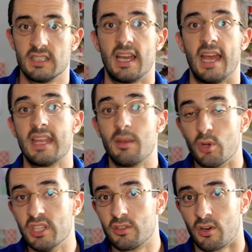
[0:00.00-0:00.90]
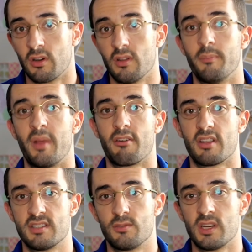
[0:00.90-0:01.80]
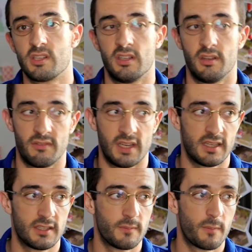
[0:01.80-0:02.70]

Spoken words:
and then monitor malaria situation in the village.